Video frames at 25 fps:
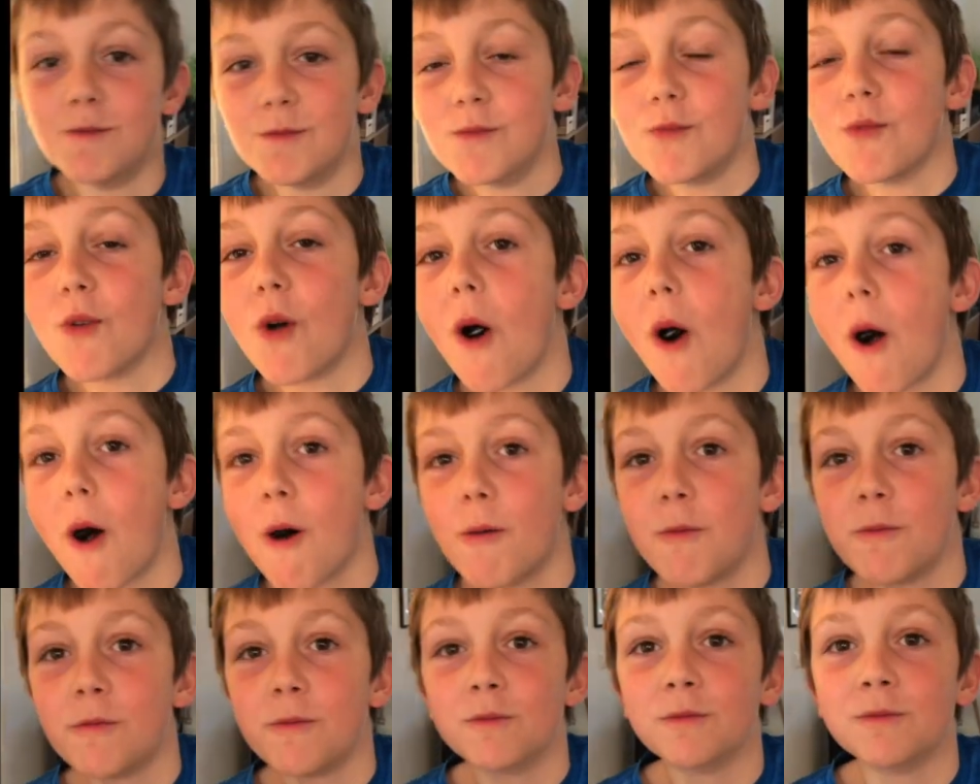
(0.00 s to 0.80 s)

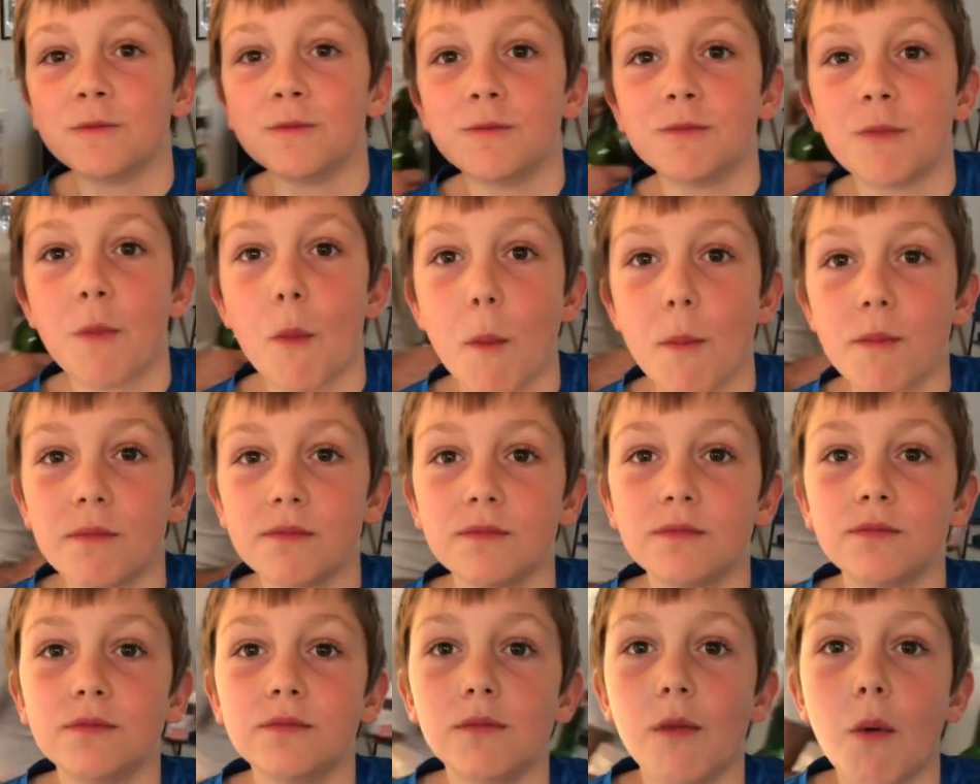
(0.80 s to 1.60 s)
You need to start
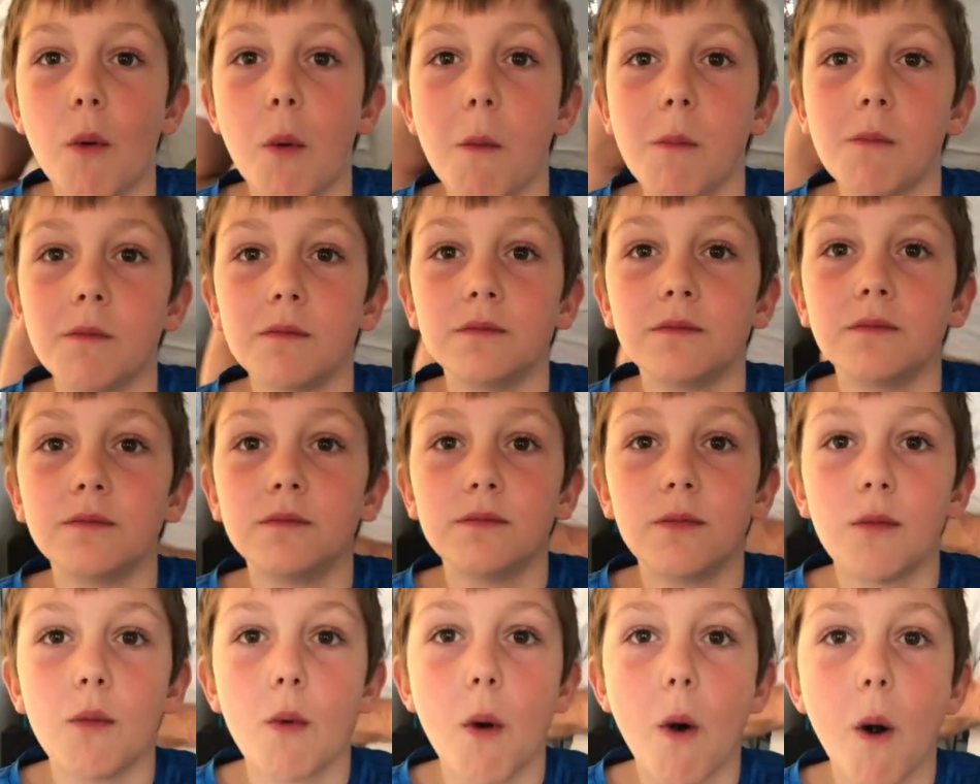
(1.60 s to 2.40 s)
styling your
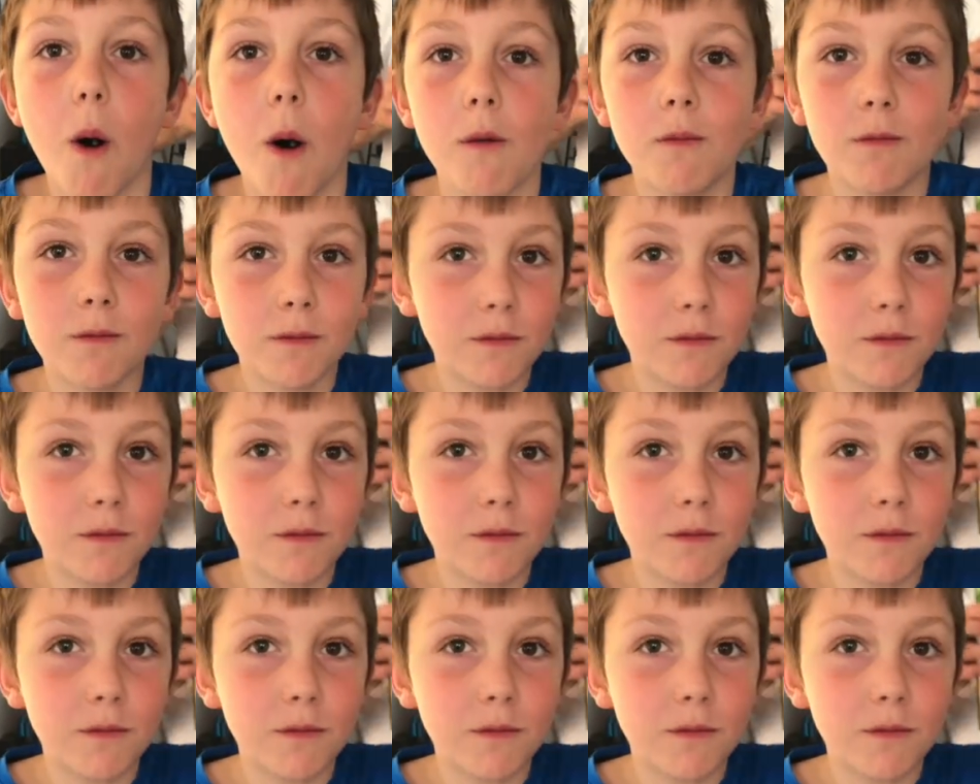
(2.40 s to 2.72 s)
hair after you get